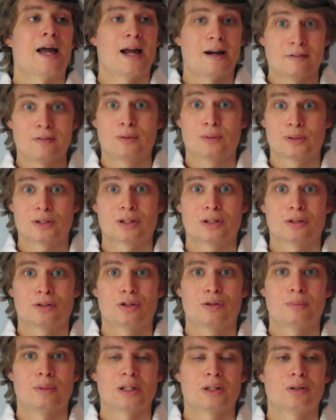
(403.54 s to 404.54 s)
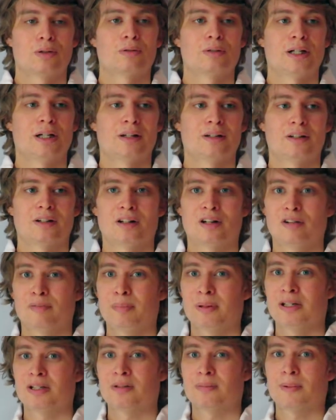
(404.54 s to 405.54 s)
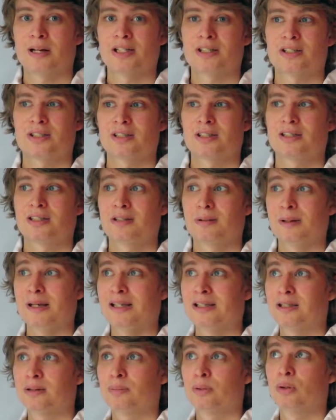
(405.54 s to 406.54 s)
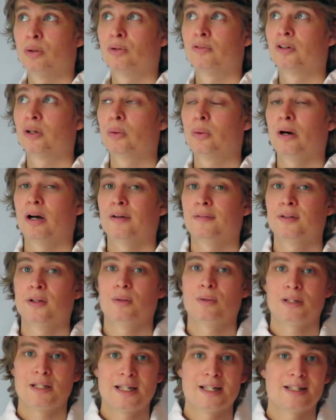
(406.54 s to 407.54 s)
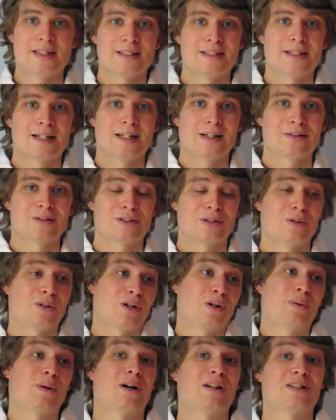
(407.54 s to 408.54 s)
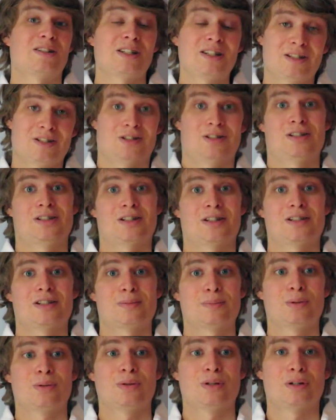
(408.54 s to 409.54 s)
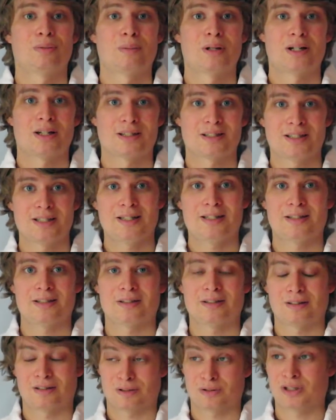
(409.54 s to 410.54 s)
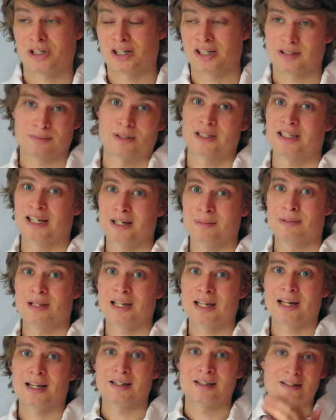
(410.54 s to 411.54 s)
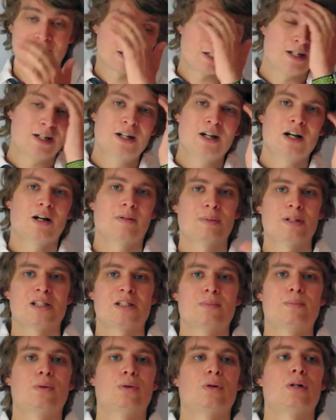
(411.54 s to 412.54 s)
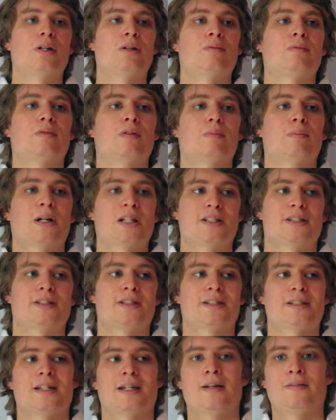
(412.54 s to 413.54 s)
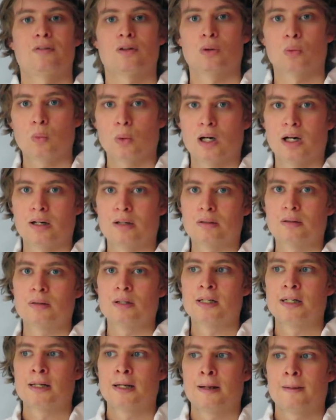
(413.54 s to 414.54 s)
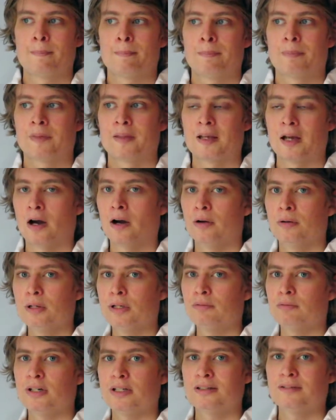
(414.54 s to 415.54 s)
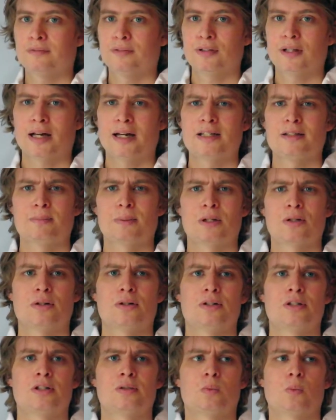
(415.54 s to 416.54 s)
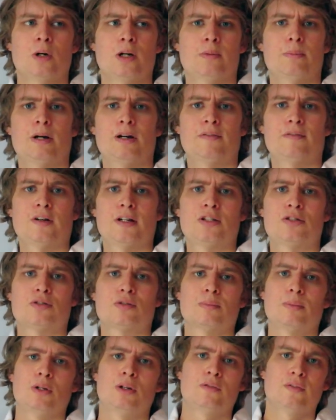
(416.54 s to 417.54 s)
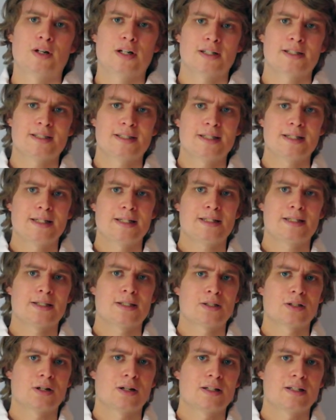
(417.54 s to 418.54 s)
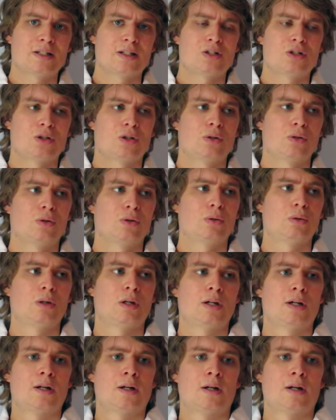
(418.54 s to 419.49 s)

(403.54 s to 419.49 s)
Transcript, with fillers: everyone's going to call me a glory hunter. I've been a Manchester City supporter for quite a few years now, so no, I didn't just start supporting them last season. I'll change my team at the end. I've been supporting Manchester City for a while. The only reason for that is because one of my friends from university decided to